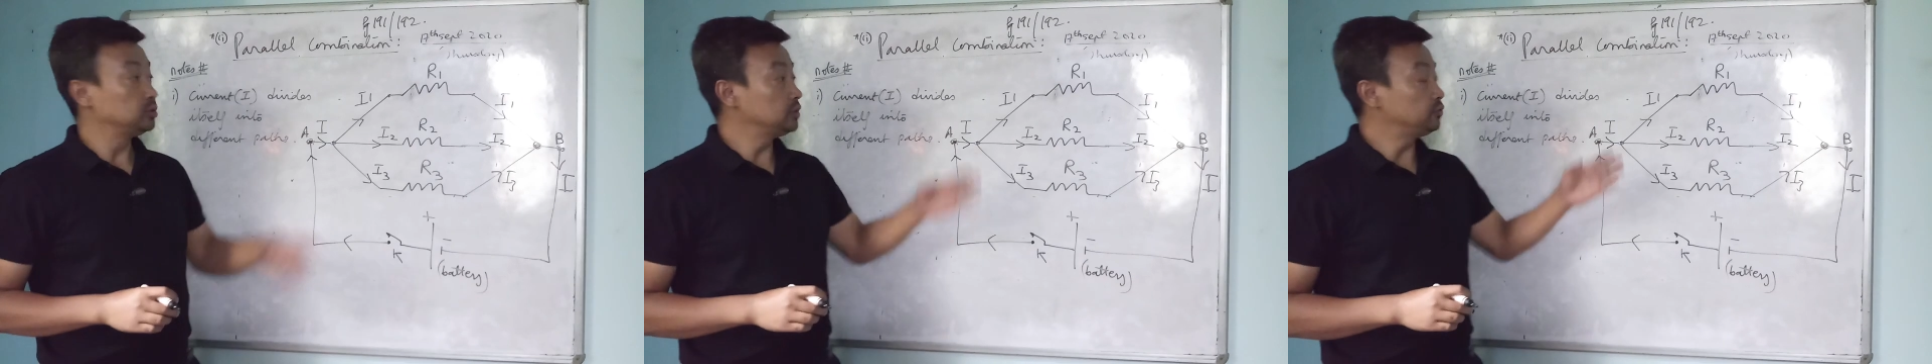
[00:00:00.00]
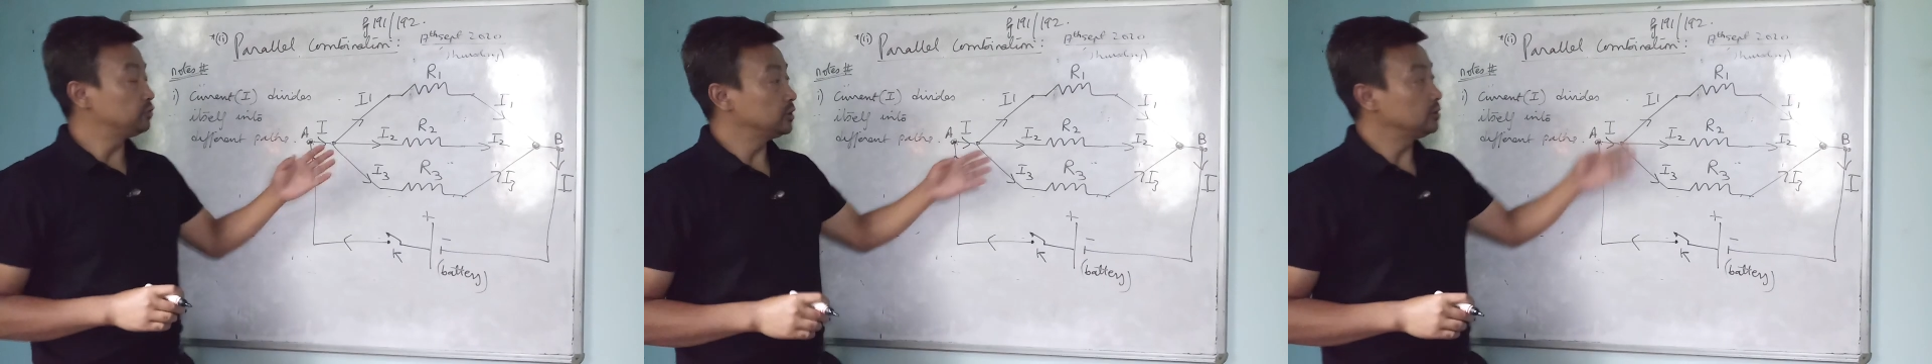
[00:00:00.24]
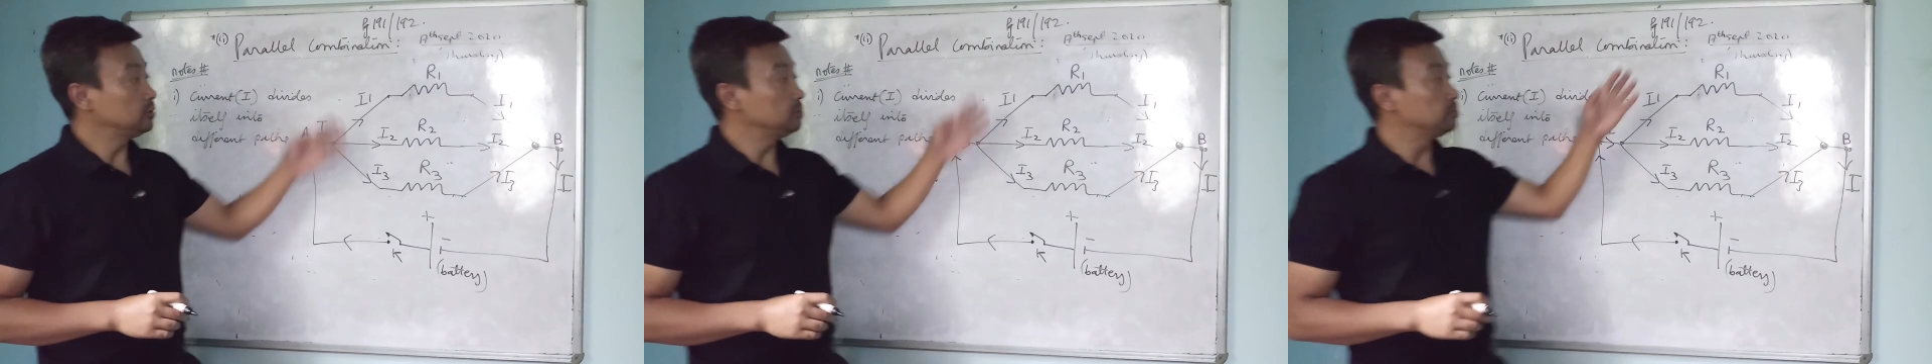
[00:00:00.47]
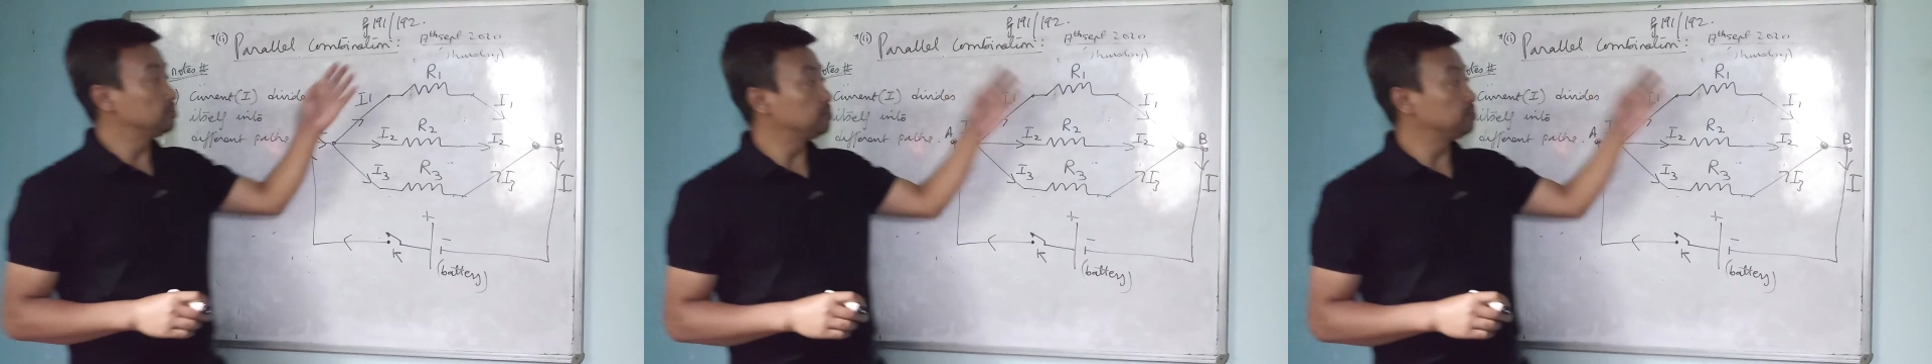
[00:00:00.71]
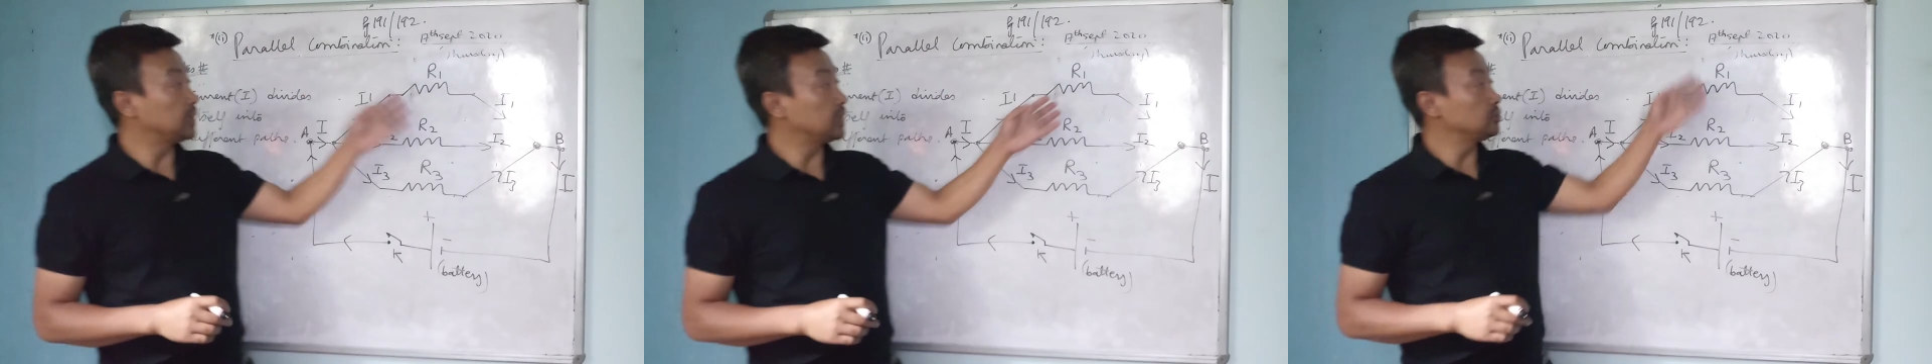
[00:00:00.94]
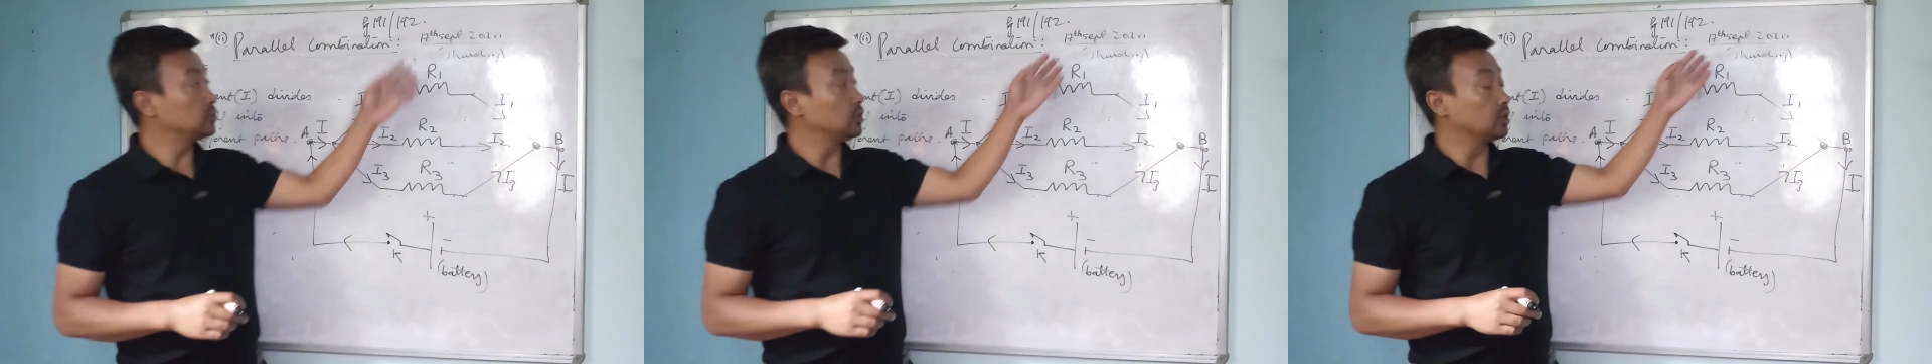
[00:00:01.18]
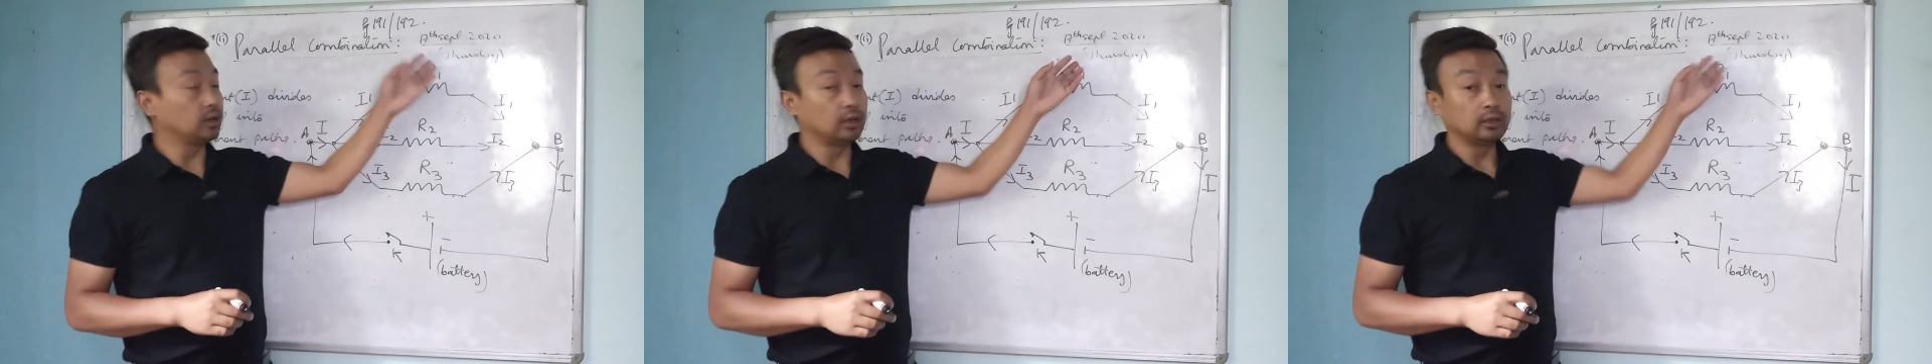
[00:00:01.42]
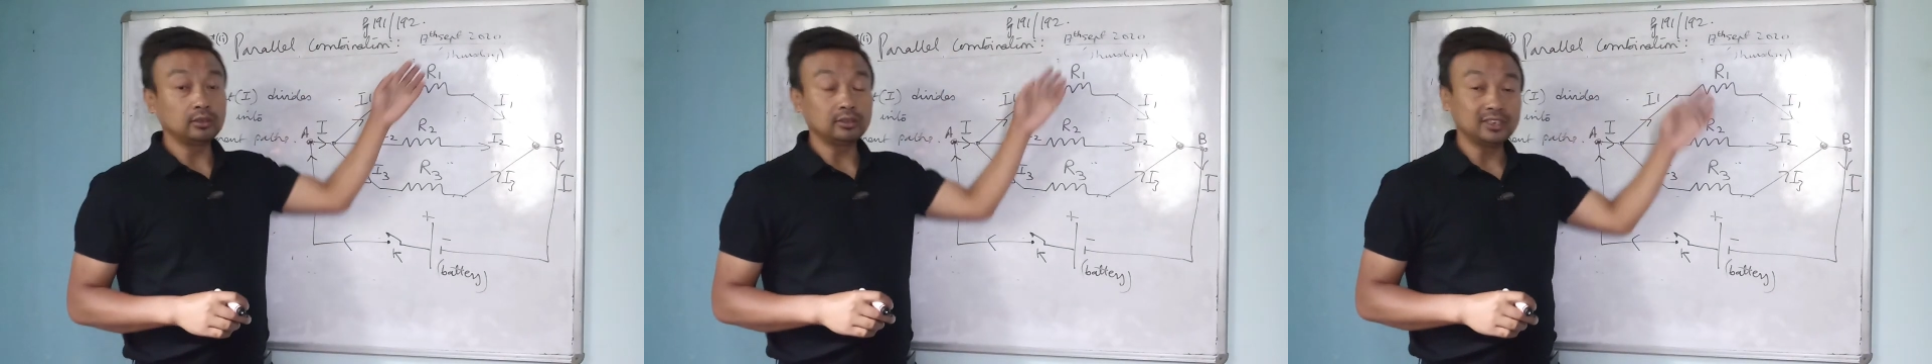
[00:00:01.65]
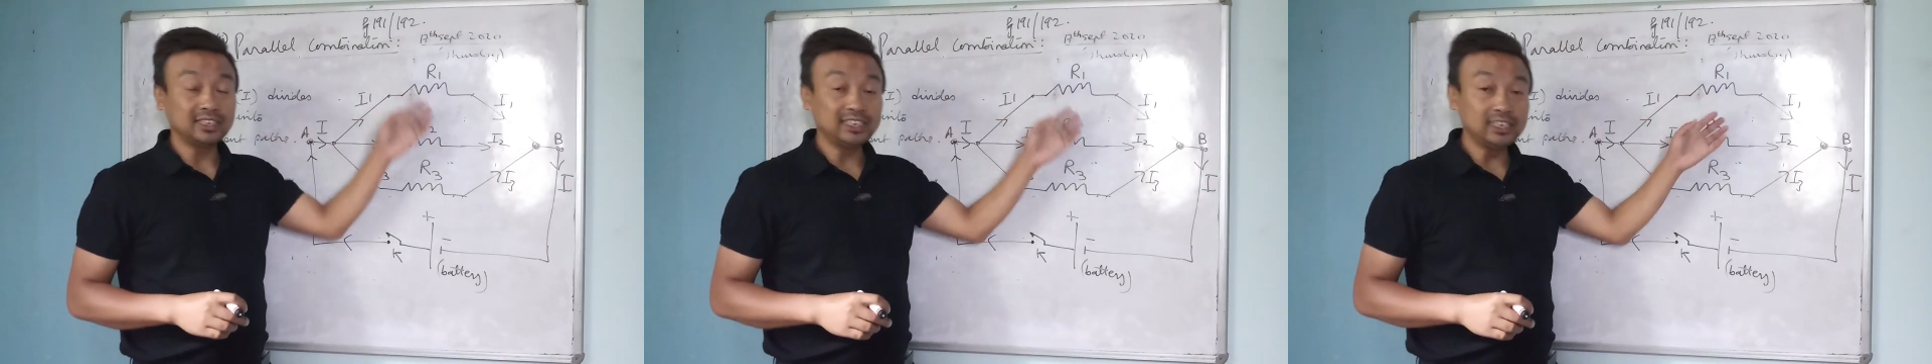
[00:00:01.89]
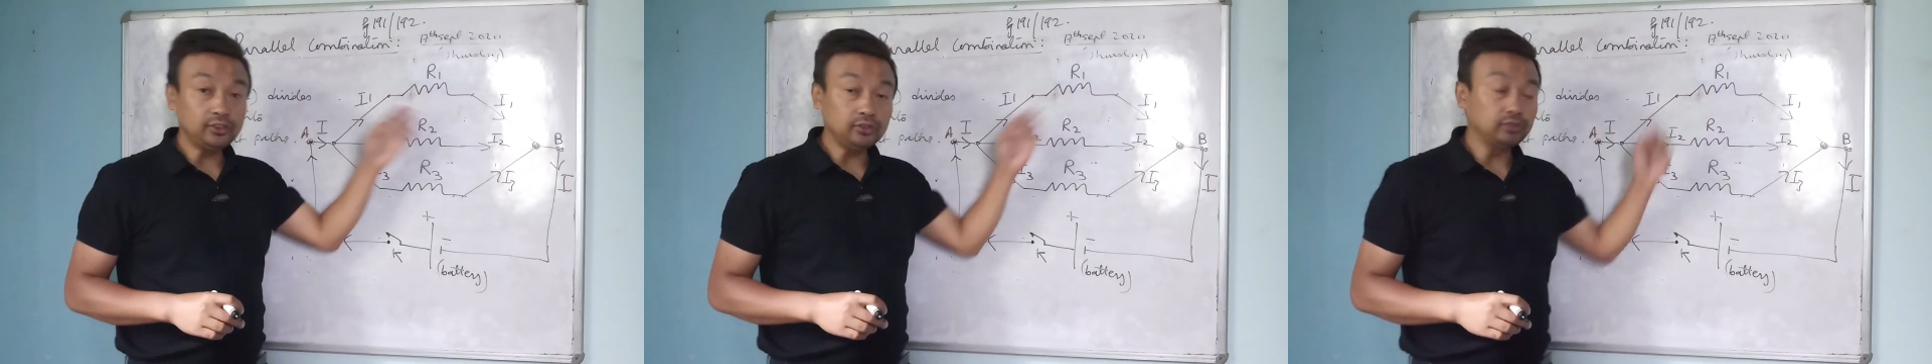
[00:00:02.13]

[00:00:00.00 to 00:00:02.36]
different paths along each